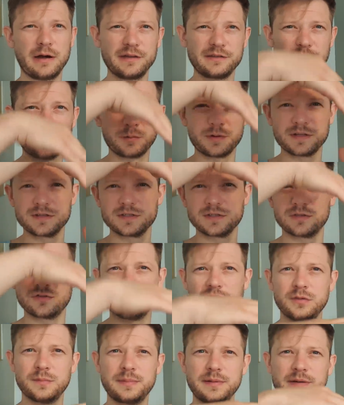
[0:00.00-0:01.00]
I don't want it to
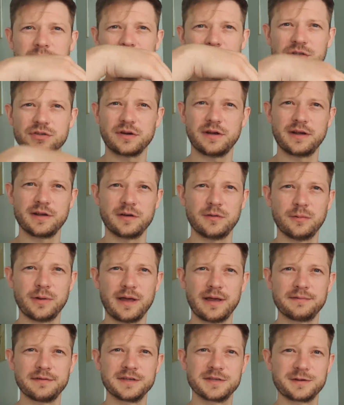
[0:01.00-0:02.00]
droop in drying or
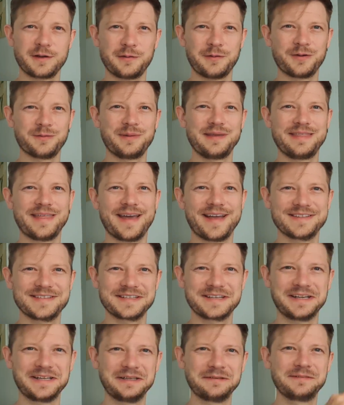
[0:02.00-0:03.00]
whatever, so I want to be there to
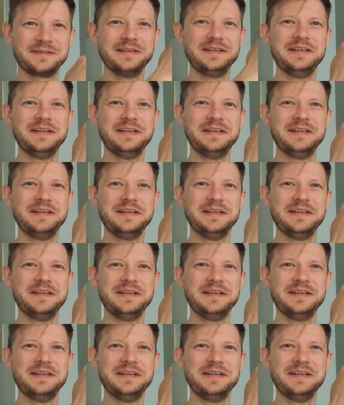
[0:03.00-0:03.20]
kind of